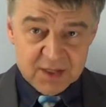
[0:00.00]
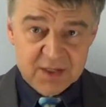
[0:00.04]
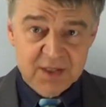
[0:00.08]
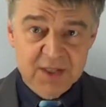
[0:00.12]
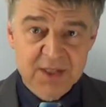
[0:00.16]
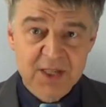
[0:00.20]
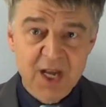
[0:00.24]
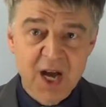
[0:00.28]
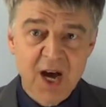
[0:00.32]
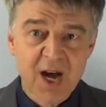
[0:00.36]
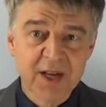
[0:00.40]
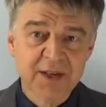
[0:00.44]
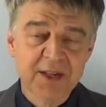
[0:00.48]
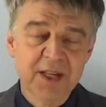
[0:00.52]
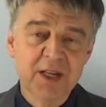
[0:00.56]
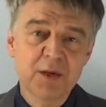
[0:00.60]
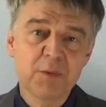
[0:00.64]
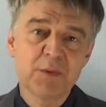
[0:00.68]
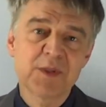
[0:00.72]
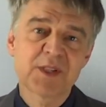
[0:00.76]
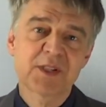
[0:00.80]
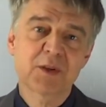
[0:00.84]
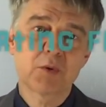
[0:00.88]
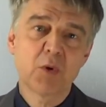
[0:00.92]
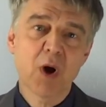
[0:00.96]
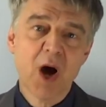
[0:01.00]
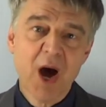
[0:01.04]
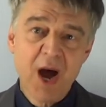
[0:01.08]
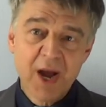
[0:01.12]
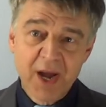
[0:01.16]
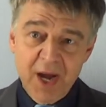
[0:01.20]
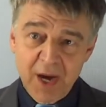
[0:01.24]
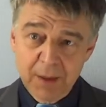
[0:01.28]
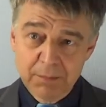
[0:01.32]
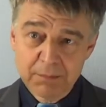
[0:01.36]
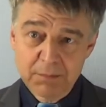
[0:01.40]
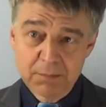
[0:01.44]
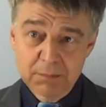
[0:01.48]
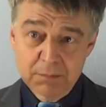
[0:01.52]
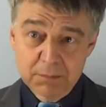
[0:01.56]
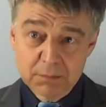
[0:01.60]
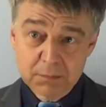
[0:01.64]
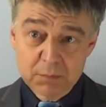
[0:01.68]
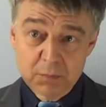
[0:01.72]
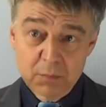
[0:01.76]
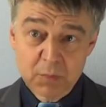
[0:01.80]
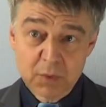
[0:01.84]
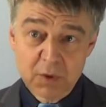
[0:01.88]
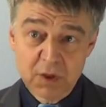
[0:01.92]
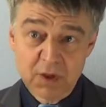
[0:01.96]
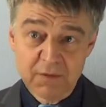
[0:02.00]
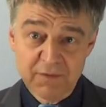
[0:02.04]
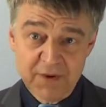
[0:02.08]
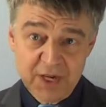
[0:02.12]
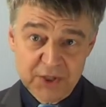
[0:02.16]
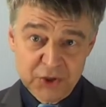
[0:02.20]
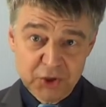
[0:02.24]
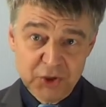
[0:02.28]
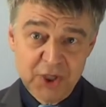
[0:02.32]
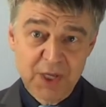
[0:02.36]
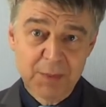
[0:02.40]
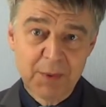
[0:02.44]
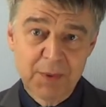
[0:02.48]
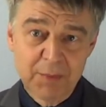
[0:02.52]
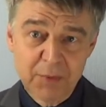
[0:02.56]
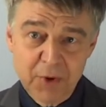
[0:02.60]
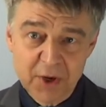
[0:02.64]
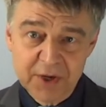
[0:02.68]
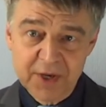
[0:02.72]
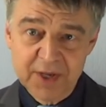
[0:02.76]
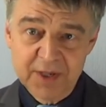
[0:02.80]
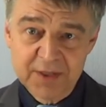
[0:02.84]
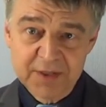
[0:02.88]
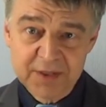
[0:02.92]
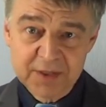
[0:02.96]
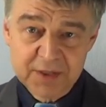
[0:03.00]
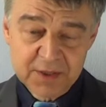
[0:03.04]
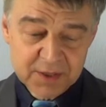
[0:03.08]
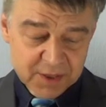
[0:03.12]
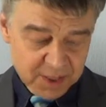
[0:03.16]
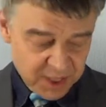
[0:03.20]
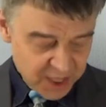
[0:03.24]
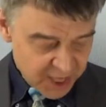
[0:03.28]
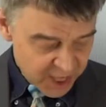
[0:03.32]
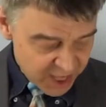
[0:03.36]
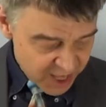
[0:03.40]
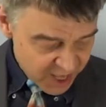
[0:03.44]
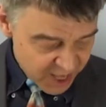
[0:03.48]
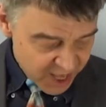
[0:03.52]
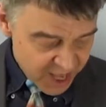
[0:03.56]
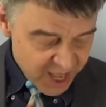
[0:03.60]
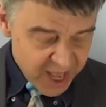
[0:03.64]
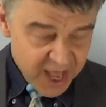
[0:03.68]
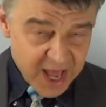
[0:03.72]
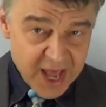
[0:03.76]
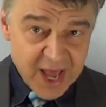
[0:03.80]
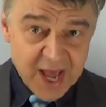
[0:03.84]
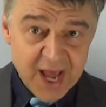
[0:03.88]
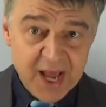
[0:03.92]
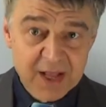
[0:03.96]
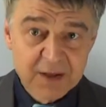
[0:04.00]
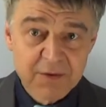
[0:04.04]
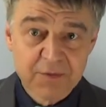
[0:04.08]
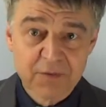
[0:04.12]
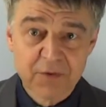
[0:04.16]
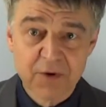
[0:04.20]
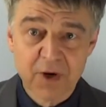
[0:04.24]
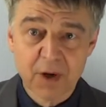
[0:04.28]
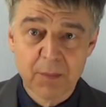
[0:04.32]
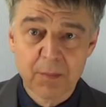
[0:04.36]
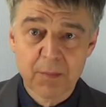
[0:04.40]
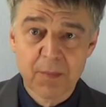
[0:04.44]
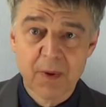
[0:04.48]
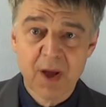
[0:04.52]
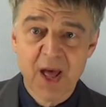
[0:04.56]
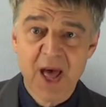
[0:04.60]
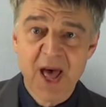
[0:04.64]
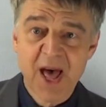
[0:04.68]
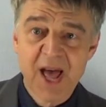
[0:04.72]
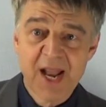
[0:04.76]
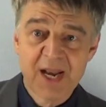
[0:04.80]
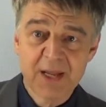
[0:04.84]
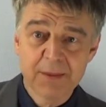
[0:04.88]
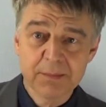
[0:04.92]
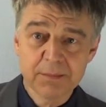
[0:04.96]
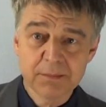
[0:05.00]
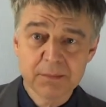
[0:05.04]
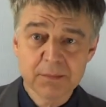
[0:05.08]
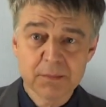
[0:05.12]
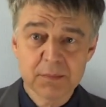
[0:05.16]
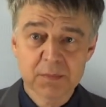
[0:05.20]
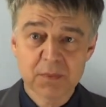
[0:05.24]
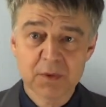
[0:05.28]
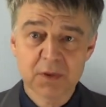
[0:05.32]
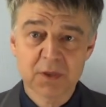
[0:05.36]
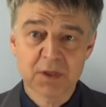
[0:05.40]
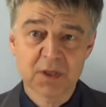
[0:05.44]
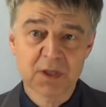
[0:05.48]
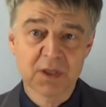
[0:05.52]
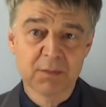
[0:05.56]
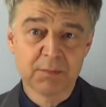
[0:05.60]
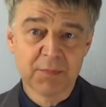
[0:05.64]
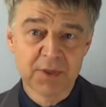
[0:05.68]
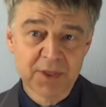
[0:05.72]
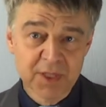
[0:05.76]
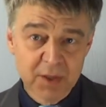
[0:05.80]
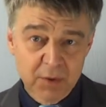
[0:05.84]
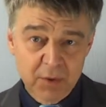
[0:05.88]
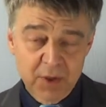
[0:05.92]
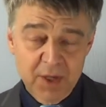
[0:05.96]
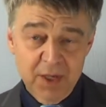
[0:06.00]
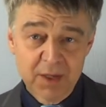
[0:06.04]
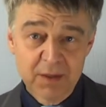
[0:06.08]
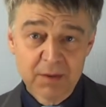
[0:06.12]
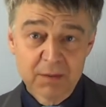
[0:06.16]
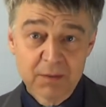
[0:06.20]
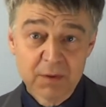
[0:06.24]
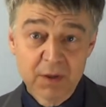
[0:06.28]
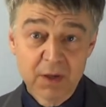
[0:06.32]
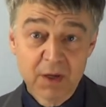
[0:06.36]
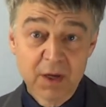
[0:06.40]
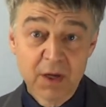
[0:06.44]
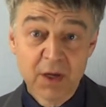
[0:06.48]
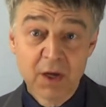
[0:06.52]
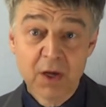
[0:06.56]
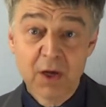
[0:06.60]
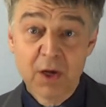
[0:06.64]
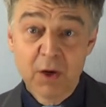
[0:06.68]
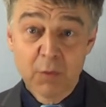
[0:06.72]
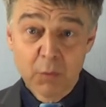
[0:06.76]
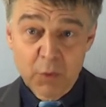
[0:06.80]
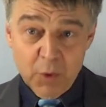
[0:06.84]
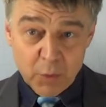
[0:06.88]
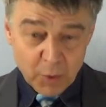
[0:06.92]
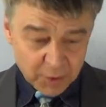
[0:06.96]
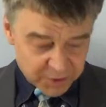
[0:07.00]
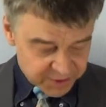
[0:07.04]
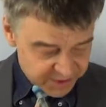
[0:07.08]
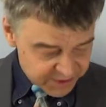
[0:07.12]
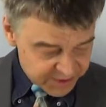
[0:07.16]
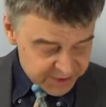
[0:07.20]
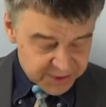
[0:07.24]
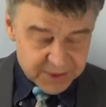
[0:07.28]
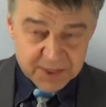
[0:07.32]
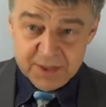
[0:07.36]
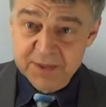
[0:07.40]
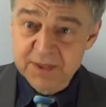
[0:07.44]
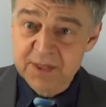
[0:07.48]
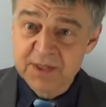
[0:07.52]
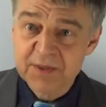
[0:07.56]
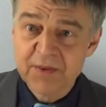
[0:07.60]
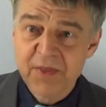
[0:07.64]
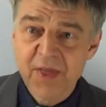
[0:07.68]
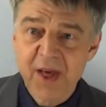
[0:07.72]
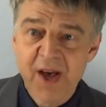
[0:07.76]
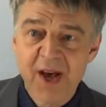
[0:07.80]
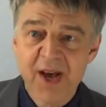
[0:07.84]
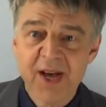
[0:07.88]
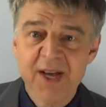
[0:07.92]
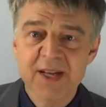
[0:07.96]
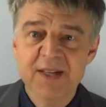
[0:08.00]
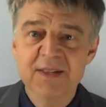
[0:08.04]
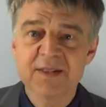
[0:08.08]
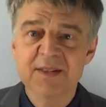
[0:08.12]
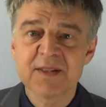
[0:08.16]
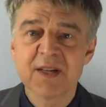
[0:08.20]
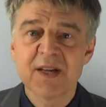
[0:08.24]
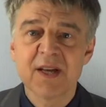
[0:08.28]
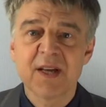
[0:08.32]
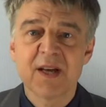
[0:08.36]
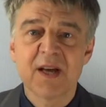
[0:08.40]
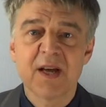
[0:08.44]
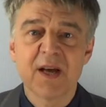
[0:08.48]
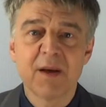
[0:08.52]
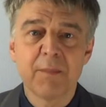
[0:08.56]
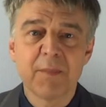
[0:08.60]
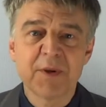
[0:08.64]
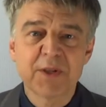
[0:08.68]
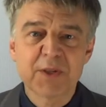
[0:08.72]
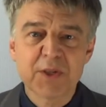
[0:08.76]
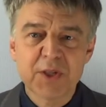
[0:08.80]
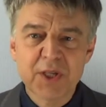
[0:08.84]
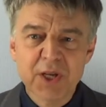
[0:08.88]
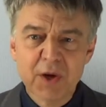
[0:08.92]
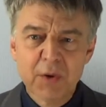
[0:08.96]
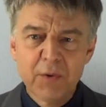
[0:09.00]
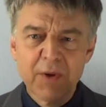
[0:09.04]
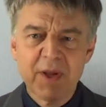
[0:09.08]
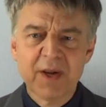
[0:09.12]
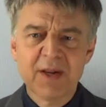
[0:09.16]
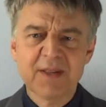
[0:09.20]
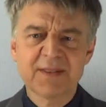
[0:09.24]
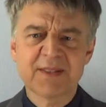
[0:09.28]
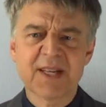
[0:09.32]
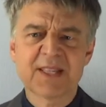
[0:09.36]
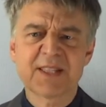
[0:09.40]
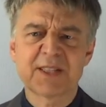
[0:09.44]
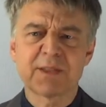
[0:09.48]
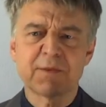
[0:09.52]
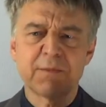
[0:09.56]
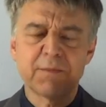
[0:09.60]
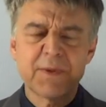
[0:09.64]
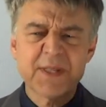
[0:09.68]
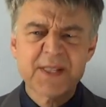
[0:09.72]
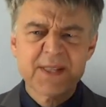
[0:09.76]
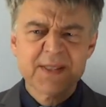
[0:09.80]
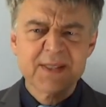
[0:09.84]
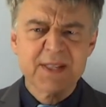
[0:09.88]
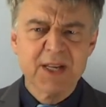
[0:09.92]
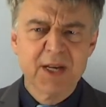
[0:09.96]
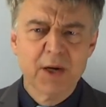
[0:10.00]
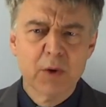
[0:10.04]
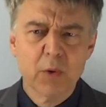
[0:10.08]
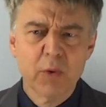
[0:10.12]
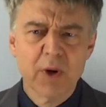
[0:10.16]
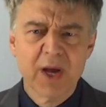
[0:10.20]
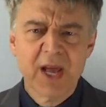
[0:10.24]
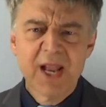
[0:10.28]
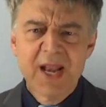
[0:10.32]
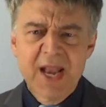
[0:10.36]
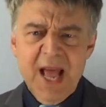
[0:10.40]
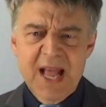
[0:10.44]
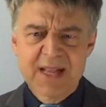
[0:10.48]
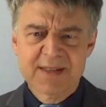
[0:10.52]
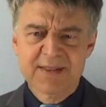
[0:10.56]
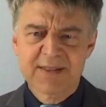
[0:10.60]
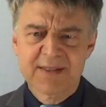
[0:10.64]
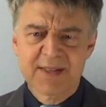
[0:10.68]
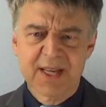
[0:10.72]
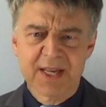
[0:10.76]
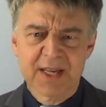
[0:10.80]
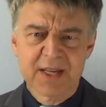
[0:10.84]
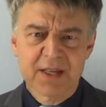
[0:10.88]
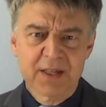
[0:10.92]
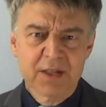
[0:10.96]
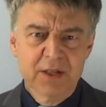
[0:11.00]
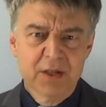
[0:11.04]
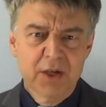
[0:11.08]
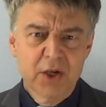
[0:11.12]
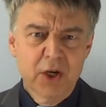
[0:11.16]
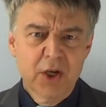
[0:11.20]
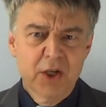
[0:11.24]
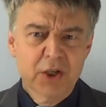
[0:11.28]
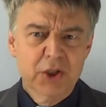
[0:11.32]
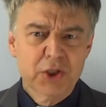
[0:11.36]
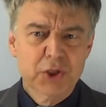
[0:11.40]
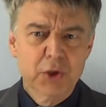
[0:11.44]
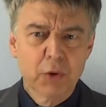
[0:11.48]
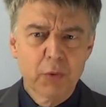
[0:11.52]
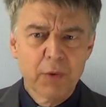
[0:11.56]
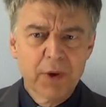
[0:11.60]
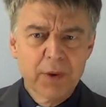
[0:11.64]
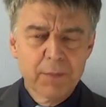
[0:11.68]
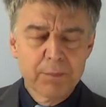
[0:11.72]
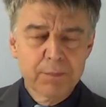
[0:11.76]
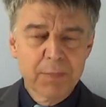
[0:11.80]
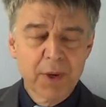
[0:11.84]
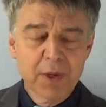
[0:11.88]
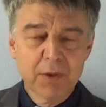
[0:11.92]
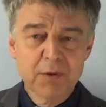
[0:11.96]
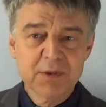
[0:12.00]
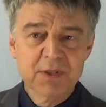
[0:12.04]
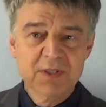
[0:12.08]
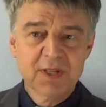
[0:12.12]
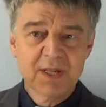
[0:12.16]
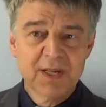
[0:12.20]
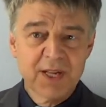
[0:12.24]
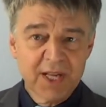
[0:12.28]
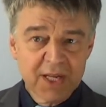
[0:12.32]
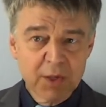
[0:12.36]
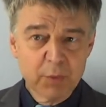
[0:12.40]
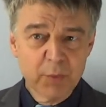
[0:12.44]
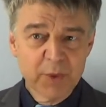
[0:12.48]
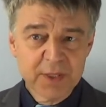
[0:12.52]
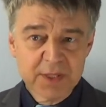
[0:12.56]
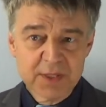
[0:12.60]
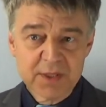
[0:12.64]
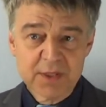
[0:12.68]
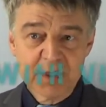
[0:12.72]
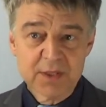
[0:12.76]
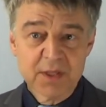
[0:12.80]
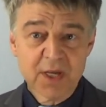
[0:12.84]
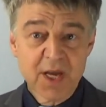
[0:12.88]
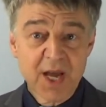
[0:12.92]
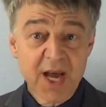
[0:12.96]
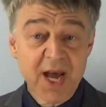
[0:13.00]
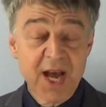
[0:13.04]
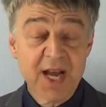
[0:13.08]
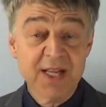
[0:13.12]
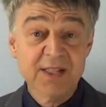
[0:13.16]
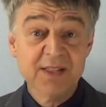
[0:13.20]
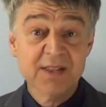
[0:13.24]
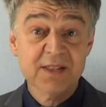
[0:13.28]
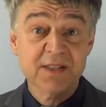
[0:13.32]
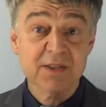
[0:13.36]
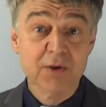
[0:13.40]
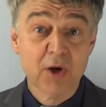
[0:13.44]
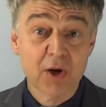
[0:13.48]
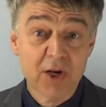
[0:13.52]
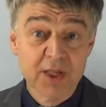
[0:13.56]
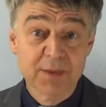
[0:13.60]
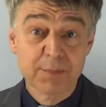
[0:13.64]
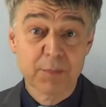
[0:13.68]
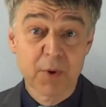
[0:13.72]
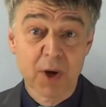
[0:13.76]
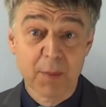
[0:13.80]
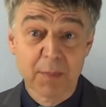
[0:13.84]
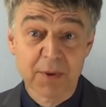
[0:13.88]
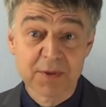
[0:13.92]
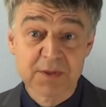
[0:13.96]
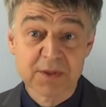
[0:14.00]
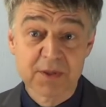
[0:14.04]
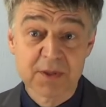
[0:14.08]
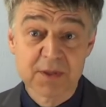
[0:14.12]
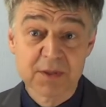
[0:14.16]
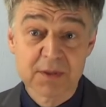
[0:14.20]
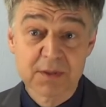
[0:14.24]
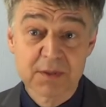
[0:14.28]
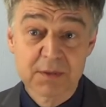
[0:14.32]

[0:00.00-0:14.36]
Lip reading: starting with guar gum, a vegetable product, and from alum, a mineral, we want to synthesize a material that's viscoelastic, showing both liquid and solid properties.